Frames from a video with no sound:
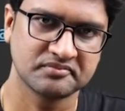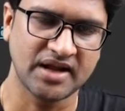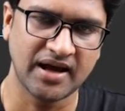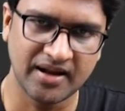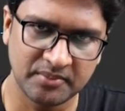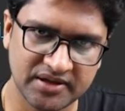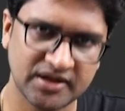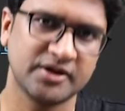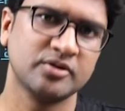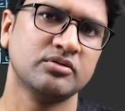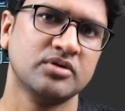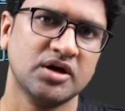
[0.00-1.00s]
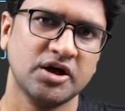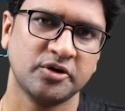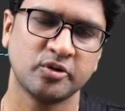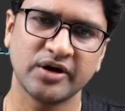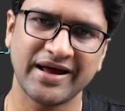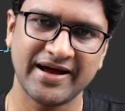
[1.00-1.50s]
And I'm telling you,
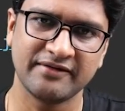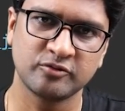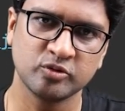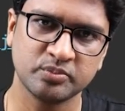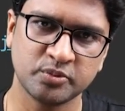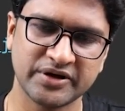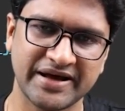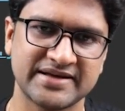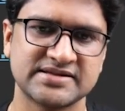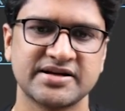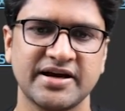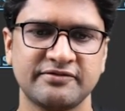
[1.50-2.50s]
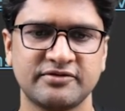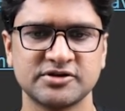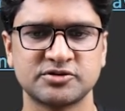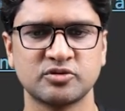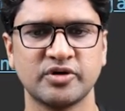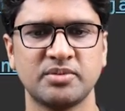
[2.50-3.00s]
you don't have to put extra
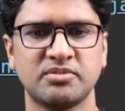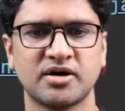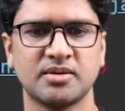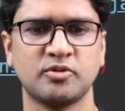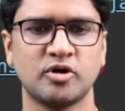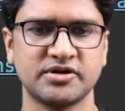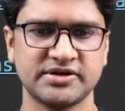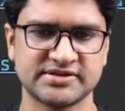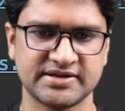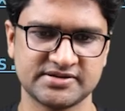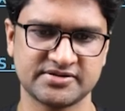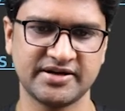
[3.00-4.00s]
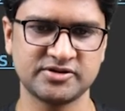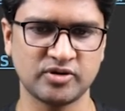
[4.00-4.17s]
efforts to go and mug up all these, right?